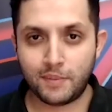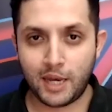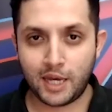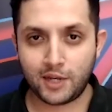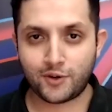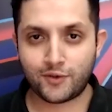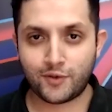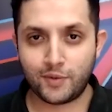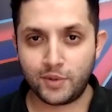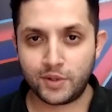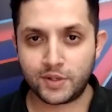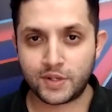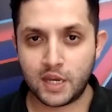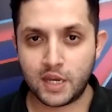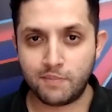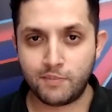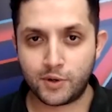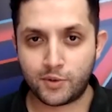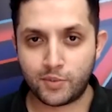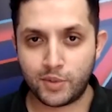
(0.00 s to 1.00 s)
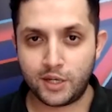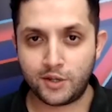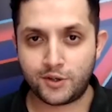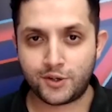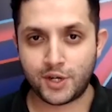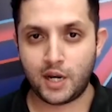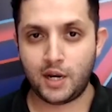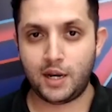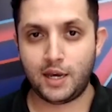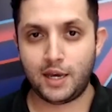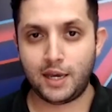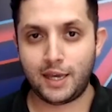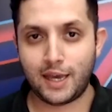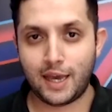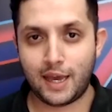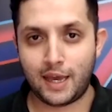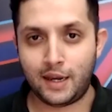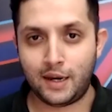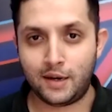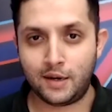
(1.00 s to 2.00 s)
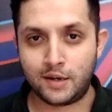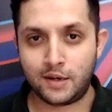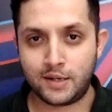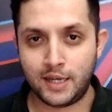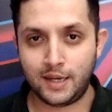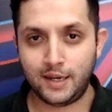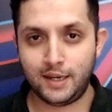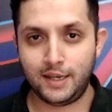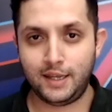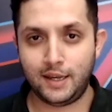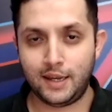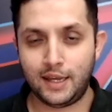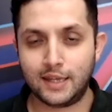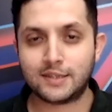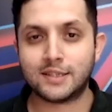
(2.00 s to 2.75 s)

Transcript: of the match from this game between Chennai and Delhi.